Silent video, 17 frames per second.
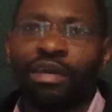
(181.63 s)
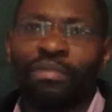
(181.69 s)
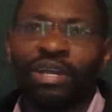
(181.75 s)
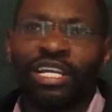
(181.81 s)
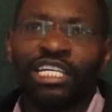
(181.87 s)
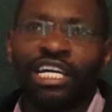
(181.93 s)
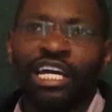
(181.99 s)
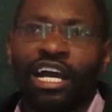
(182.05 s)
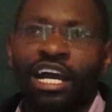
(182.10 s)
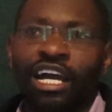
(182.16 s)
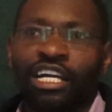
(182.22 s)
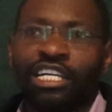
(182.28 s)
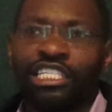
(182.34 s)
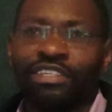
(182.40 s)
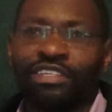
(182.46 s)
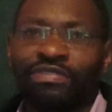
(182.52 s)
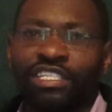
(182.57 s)
the major
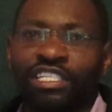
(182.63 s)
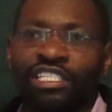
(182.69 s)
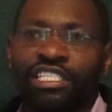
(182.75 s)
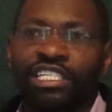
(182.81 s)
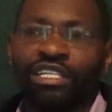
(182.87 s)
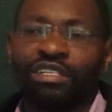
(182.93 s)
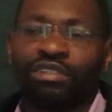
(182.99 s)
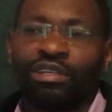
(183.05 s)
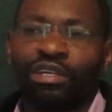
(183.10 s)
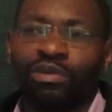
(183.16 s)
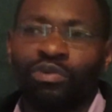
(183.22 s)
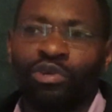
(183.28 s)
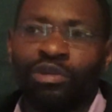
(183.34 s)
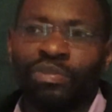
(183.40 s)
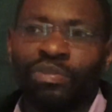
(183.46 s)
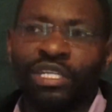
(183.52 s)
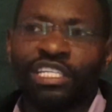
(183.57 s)
activities that uh,
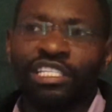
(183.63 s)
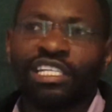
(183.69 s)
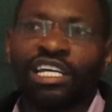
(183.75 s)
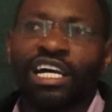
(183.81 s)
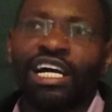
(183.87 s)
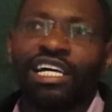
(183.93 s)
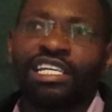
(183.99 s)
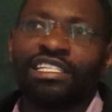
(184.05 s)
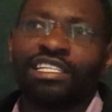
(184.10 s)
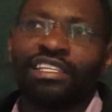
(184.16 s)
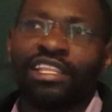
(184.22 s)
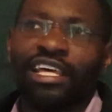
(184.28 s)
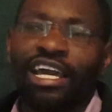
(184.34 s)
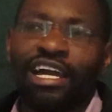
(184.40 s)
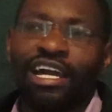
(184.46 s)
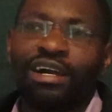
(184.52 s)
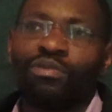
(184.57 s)
will be discussed
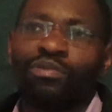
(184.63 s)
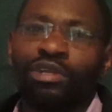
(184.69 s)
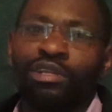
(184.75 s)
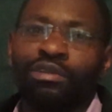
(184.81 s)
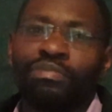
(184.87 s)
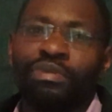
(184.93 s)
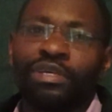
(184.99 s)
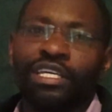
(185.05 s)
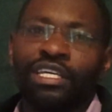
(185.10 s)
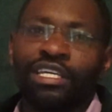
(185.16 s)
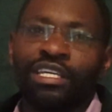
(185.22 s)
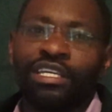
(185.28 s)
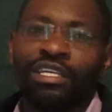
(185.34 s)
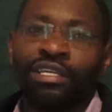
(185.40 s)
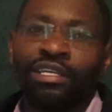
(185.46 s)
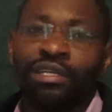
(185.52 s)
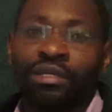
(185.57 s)
there will
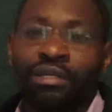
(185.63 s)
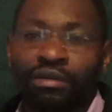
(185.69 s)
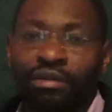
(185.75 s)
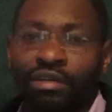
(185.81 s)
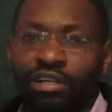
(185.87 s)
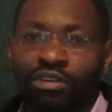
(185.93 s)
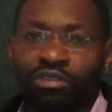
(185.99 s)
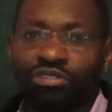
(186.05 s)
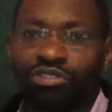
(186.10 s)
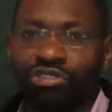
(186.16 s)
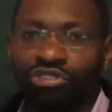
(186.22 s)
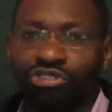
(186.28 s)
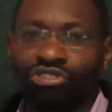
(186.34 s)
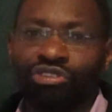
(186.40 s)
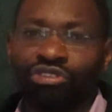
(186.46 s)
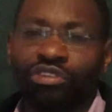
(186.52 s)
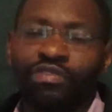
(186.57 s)
be
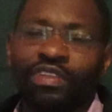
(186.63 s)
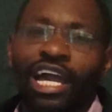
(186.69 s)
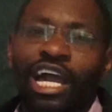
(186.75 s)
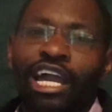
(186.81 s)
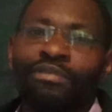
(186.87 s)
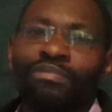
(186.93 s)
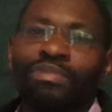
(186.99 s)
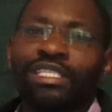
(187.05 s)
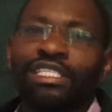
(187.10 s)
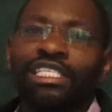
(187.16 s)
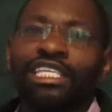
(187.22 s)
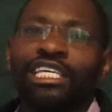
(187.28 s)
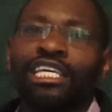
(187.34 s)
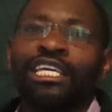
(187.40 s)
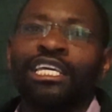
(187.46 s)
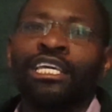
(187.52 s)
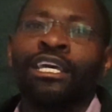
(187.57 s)
reconstitution of the
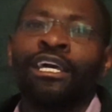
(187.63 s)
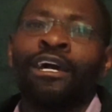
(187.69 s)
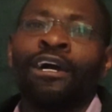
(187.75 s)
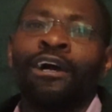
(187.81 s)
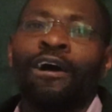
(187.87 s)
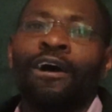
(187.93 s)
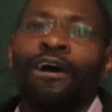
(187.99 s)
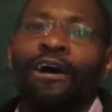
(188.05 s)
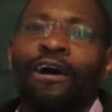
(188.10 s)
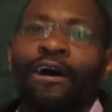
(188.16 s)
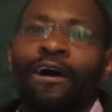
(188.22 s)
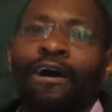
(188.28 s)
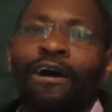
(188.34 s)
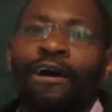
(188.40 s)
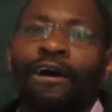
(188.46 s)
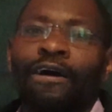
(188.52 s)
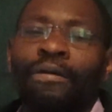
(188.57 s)
IEBC,
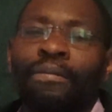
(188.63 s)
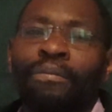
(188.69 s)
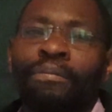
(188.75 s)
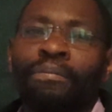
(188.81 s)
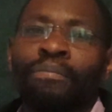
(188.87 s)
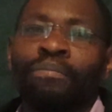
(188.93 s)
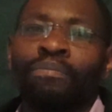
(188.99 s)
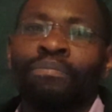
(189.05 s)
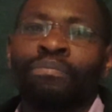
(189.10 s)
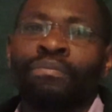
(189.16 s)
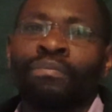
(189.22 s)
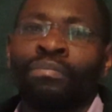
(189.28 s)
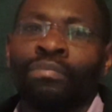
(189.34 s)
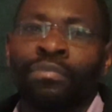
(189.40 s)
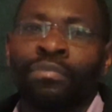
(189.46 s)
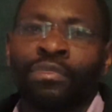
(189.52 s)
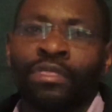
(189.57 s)
um,
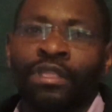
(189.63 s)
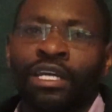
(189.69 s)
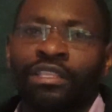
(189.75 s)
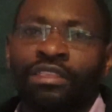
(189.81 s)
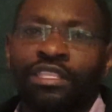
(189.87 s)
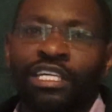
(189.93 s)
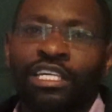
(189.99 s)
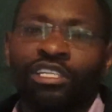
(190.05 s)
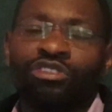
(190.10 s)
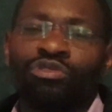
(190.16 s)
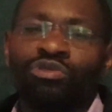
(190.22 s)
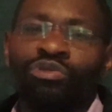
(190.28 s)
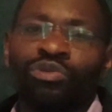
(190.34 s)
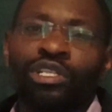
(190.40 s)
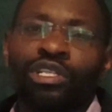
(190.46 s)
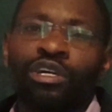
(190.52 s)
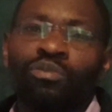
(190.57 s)
things to
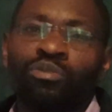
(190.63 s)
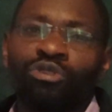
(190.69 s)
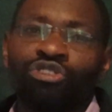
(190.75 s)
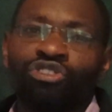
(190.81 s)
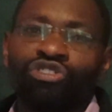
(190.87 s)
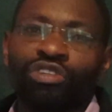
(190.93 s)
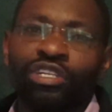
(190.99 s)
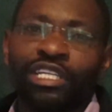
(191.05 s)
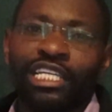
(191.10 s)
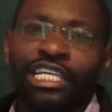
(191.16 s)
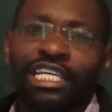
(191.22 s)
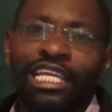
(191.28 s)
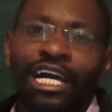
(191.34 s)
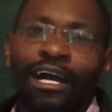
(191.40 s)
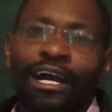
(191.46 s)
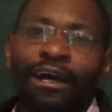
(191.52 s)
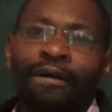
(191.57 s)
do with the opposition
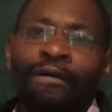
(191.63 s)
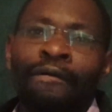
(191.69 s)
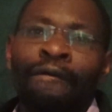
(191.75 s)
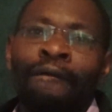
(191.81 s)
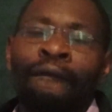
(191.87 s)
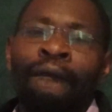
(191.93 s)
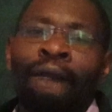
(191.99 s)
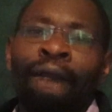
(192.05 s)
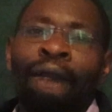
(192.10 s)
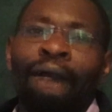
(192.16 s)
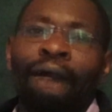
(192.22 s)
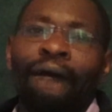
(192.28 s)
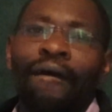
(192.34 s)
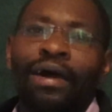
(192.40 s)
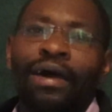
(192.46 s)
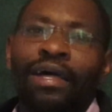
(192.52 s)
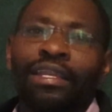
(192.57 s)
leader,
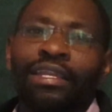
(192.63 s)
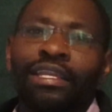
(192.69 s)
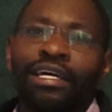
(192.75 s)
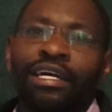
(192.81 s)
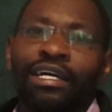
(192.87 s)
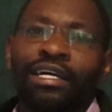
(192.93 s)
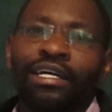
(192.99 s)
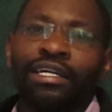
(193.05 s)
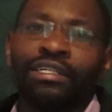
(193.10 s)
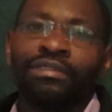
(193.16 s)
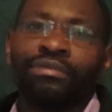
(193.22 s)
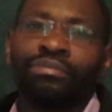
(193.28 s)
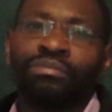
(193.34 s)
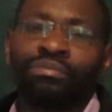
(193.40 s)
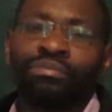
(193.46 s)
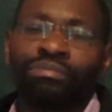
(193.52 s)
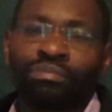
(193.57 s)
and
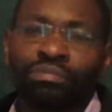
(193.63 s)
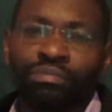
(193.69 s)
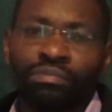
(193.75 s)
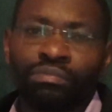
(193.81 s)
um,